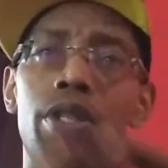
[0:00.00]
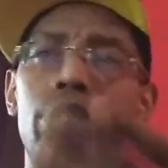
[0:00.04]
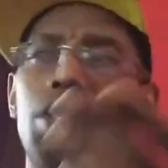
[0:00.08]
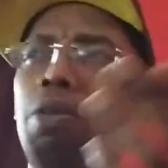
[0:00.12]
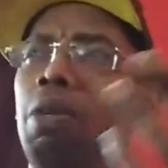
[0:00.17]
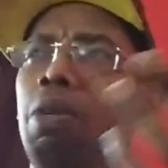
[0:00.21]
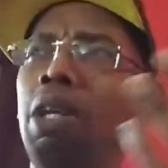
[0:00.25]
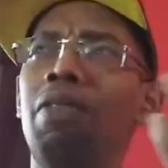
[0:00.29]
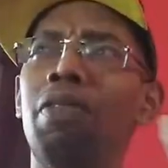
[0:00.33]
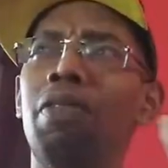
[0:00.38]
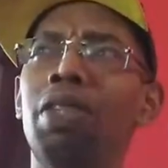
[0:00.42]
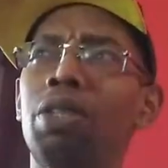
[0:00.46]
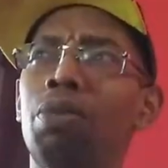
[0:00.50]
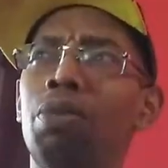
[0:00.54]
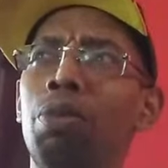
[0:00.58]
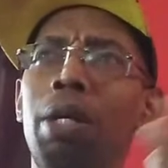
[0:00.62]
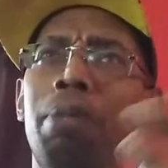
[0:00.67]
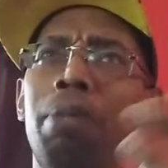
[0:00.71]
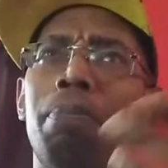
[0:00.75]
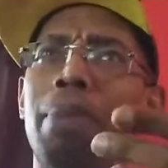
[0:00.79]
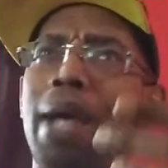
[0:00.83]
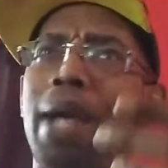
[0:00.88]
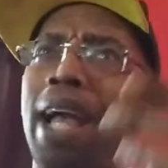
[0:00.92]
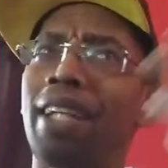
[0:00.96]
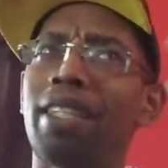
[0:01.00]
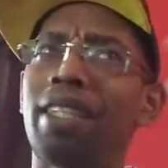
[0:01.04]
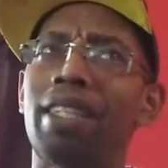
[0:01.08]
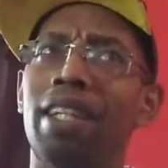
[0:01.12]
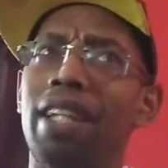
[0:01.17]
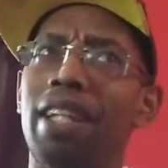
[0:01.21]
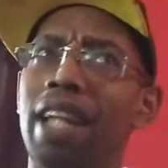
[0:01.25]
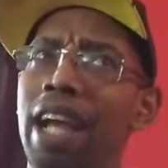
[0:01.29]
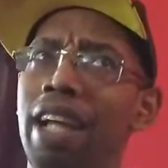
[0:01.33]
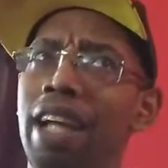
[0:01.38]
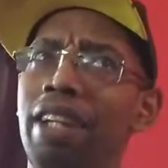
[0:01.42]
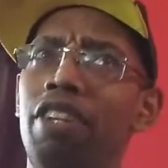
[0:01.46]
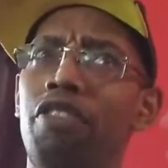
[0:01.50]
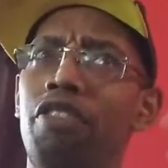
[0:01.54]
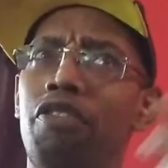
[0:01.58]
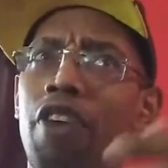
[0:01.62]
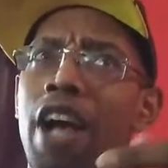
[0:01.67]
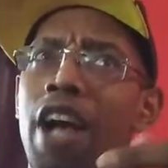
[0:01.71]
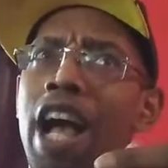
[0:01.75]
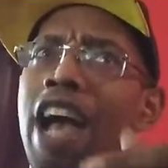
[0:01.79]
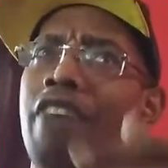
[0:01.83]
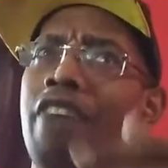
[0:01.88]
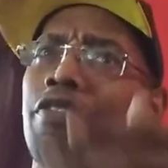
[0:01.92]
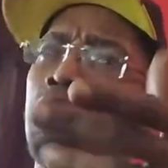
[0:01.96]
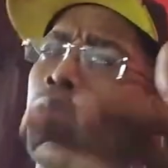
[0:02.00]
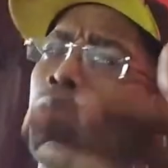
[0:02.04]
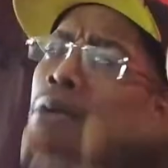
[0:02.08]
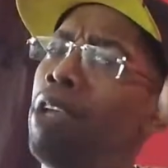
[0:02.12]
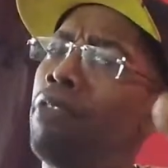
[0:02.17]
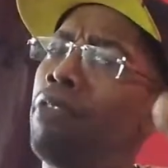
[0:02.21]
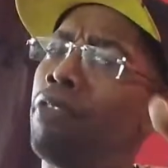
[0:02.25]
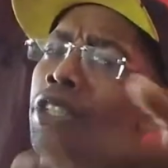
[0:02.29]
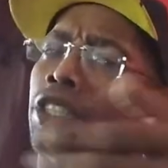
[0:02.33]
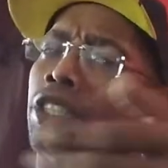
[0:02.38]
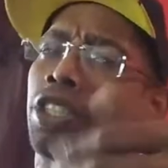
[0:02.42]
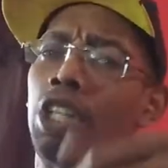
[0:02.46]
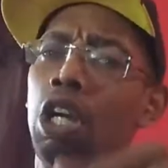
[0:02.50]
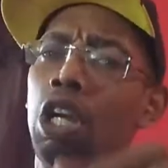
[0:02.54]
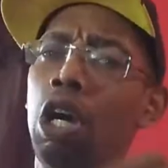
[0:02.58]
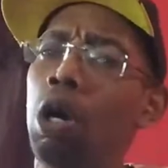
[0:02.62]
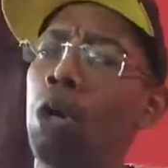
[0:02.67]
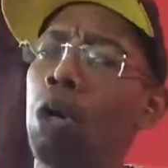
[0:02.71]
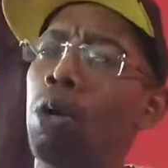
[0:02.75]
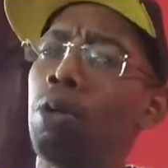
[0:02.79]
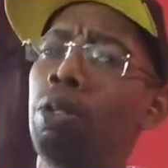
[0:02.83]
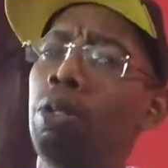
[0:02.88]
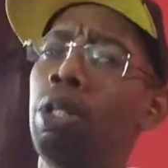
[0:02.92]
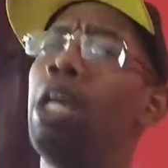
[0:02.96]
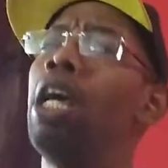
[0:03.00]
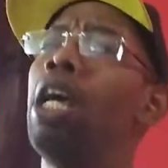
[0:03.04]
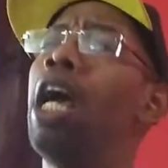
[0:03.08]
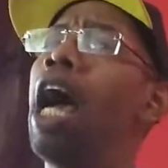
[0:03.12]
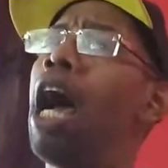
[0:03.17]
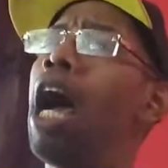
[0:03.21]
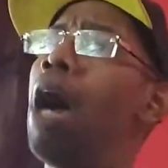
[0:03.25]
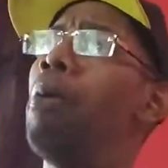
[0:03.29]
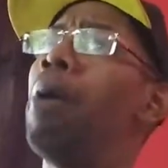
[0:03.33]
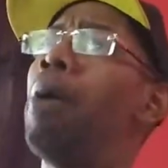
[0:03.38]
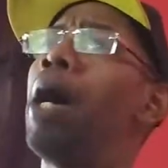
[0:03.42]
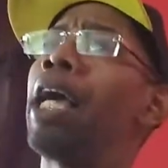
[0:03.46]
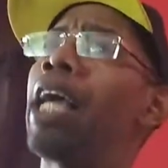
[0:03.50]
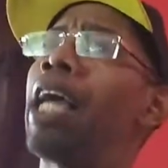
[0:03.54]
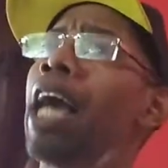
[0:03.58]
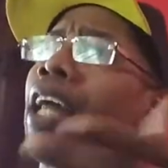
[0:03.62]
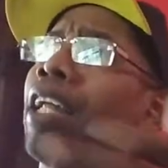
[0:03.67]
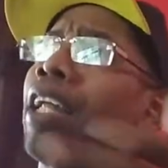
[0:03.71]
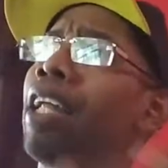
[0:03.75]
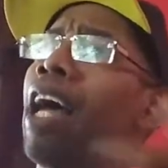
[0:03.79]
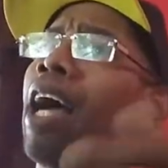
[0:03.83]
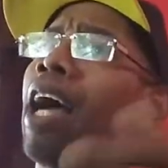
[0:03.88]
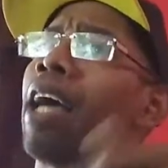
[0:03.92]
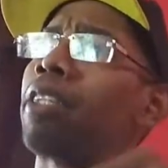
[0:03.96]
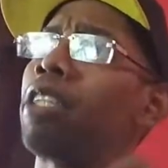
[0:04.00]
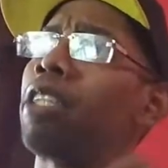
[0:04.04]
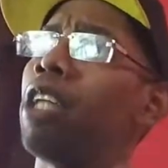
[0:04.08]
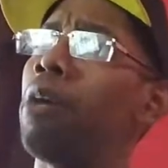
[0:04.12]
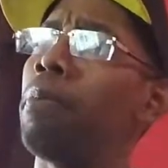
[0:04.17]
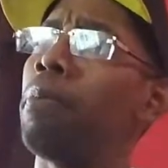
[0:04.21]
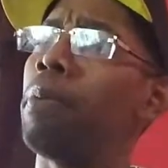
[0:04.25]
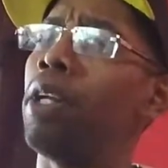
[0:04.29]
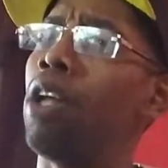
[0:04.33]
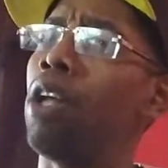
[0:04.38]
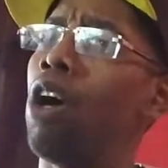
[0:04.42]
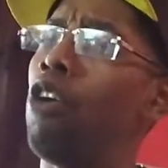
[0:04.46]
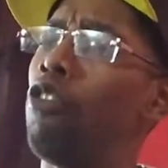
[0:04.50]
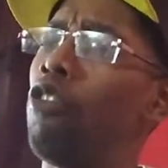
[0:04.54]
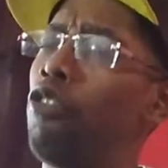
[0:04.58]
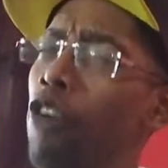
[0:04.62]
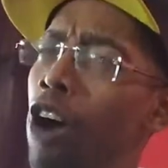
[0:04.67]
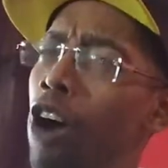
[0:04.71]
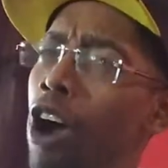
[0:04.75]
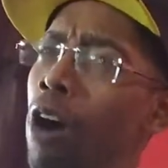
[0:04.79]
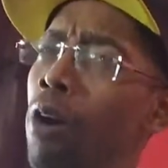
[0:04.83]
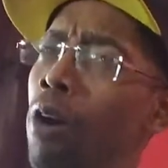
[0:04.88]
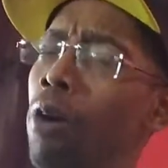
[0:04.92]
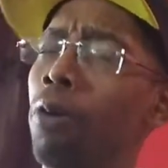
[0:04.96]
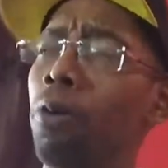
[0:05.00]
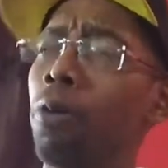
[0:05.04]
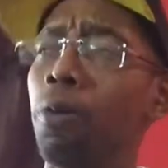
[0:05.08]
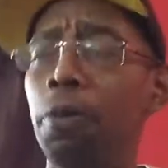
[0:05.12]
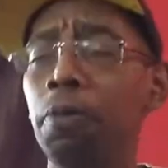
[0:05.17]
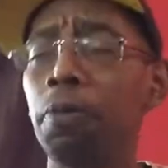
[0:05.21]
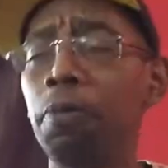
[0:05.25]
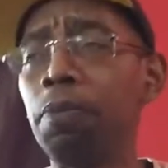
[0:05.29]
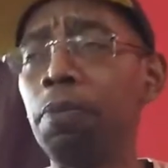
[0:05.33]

You even went back to 95. You even showed how I got locked up in '04.